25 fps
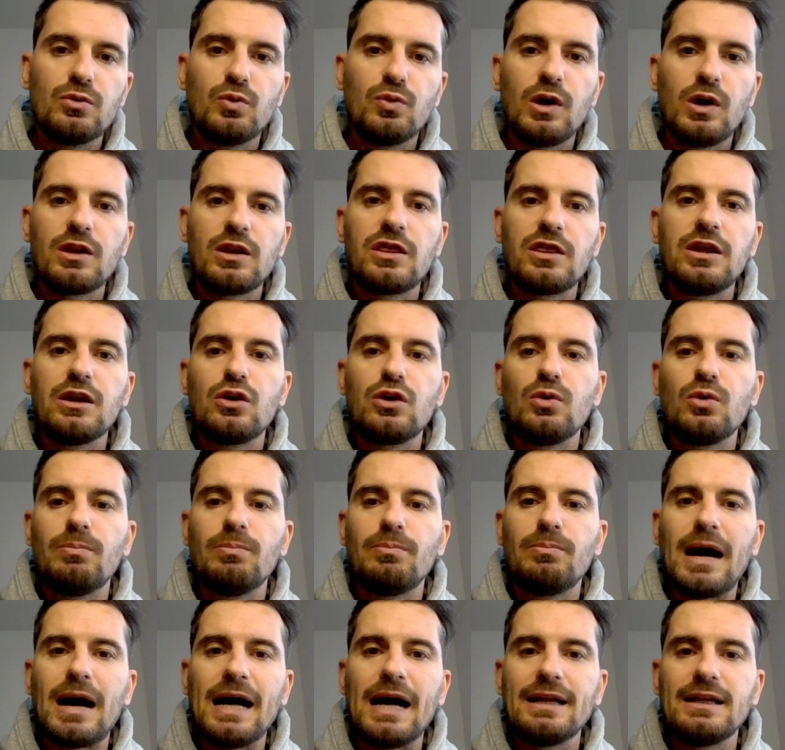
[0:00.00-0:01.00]
thing you
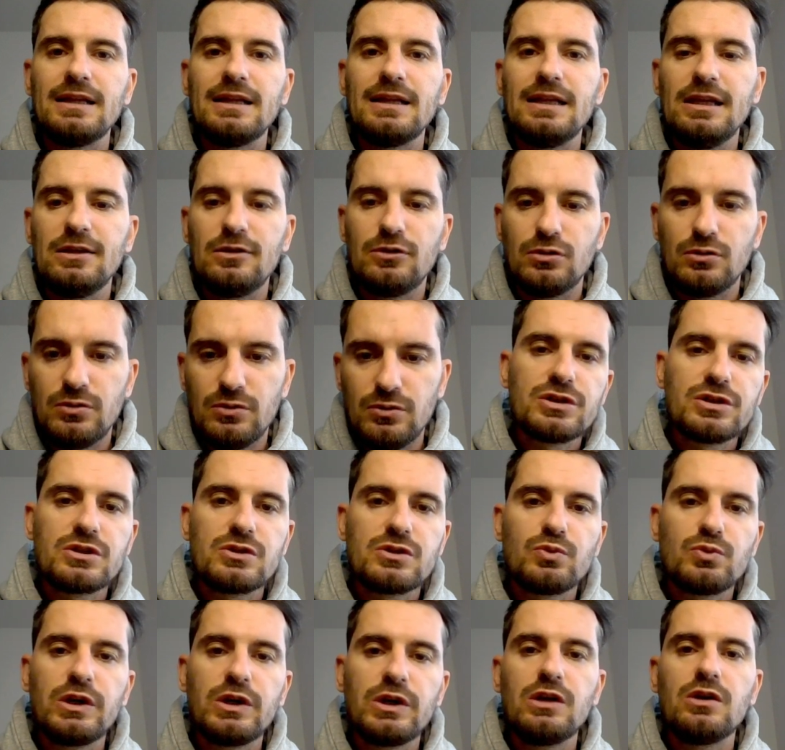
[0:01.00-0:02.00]
might need to do,
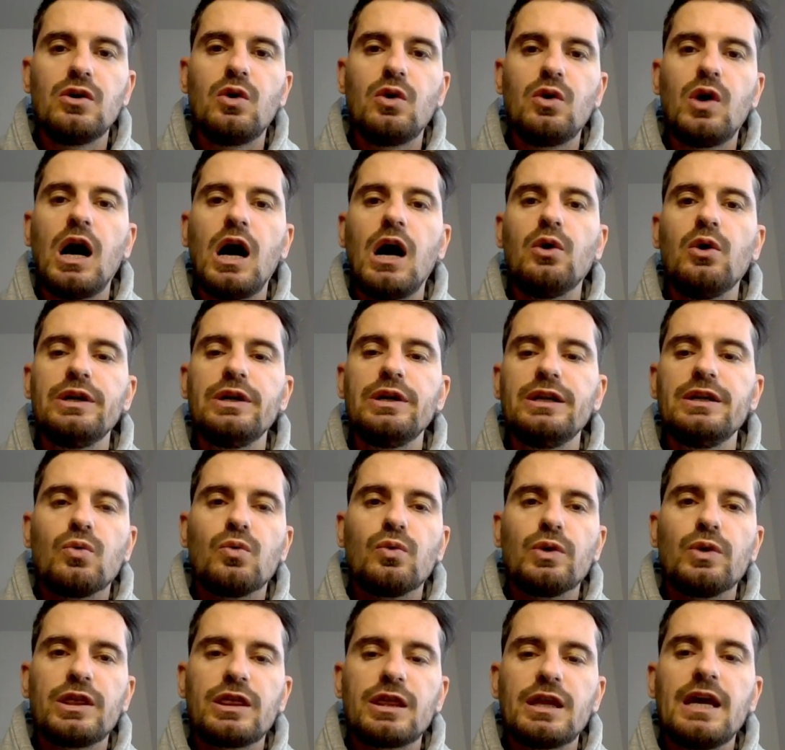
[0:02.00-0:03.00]
we know how it is
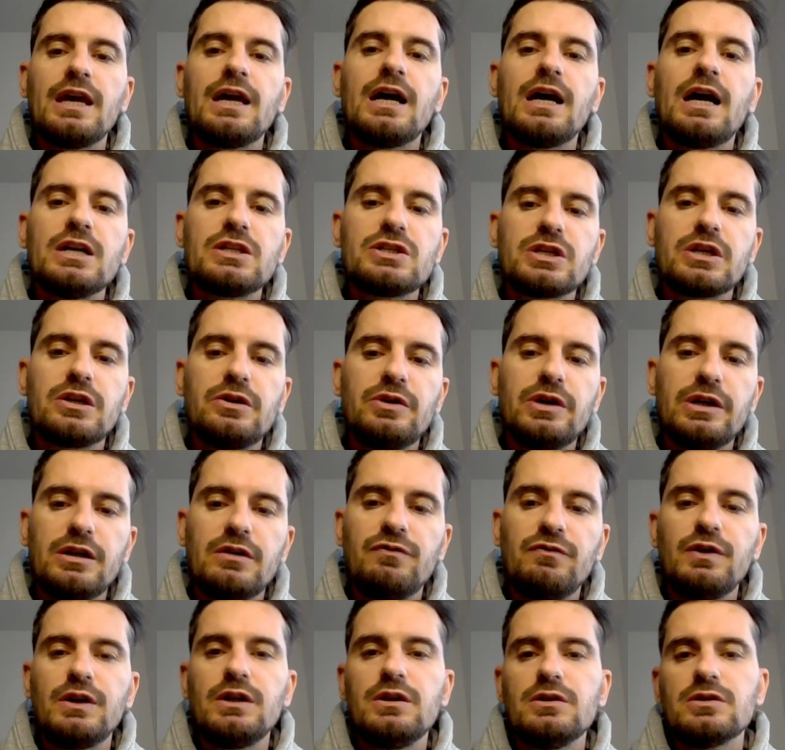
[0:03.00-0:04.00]
with AI generated
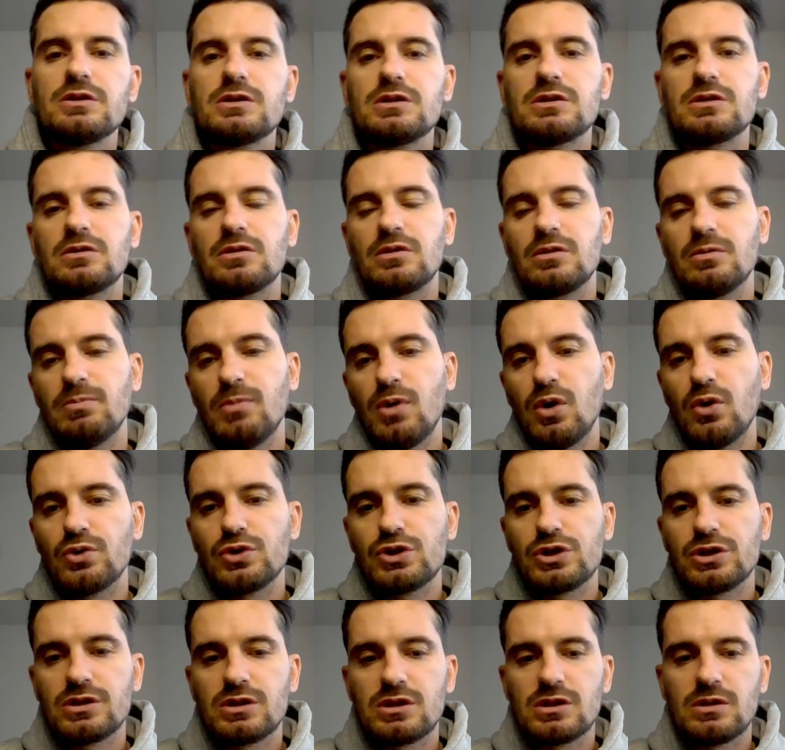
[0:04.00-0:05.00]
videos, the
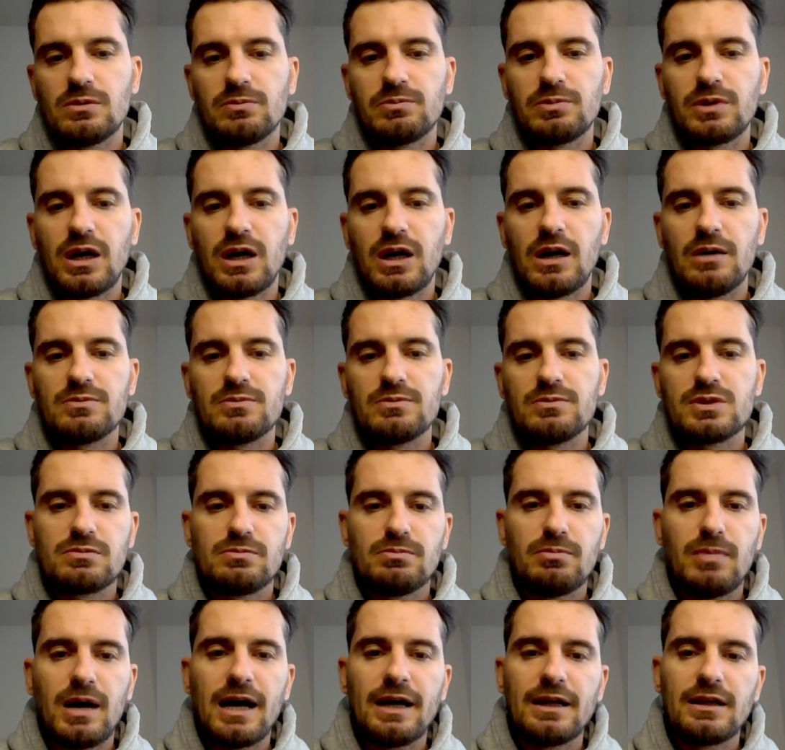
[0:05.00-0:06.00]
motion sometimes
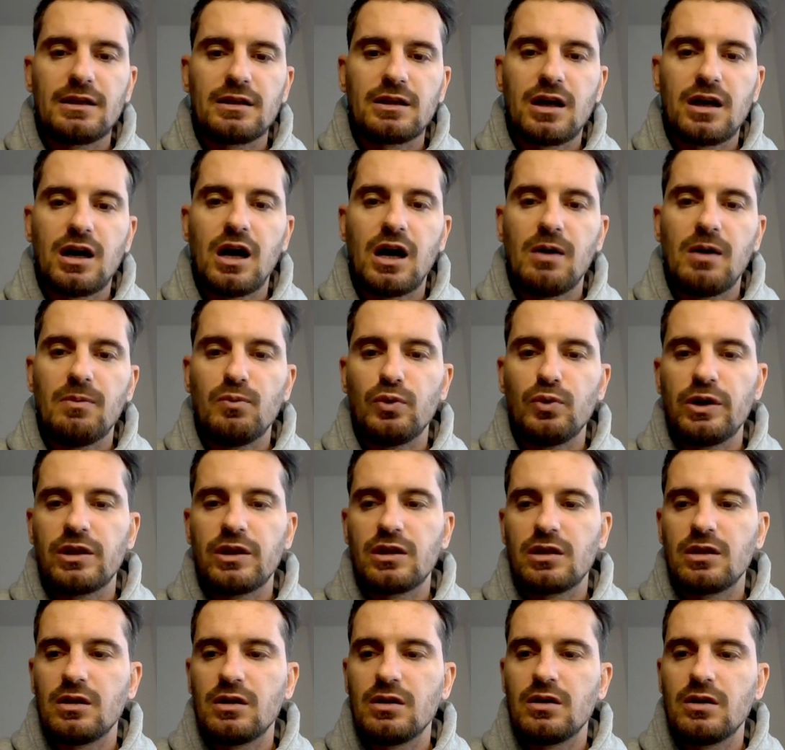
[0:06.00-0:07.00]
might come
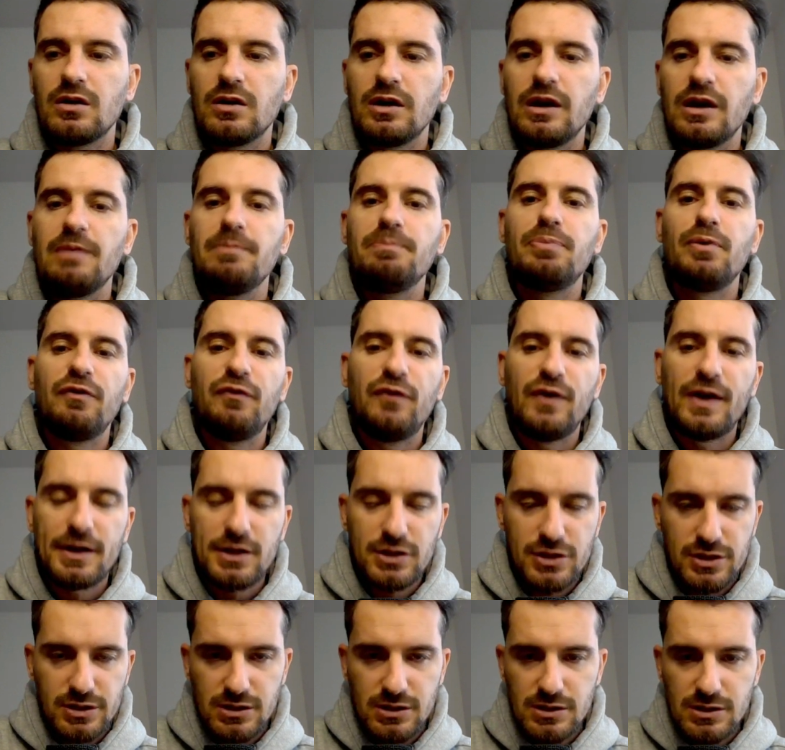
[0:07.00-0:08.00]
with
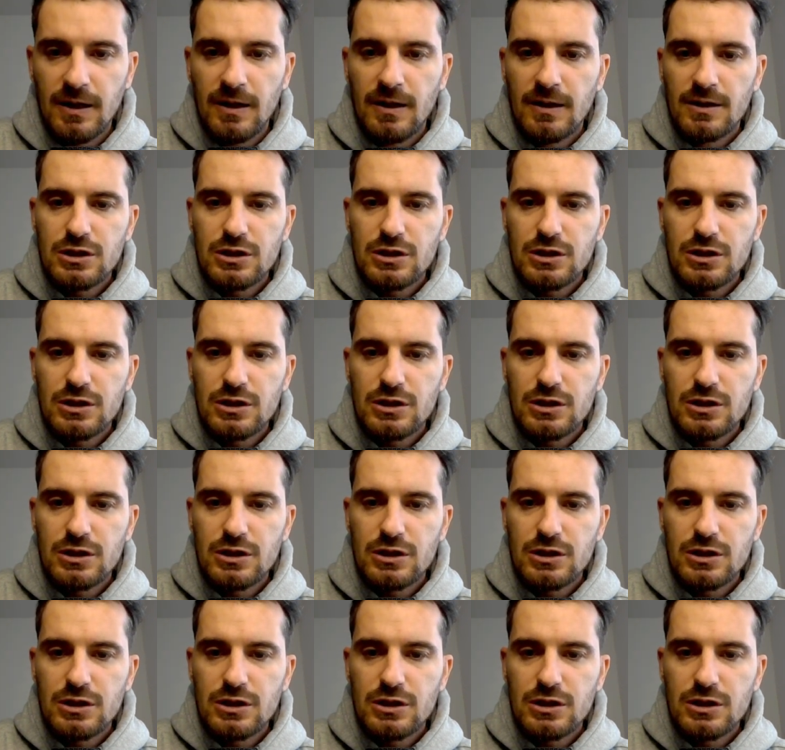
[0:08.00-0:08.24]
imperfections.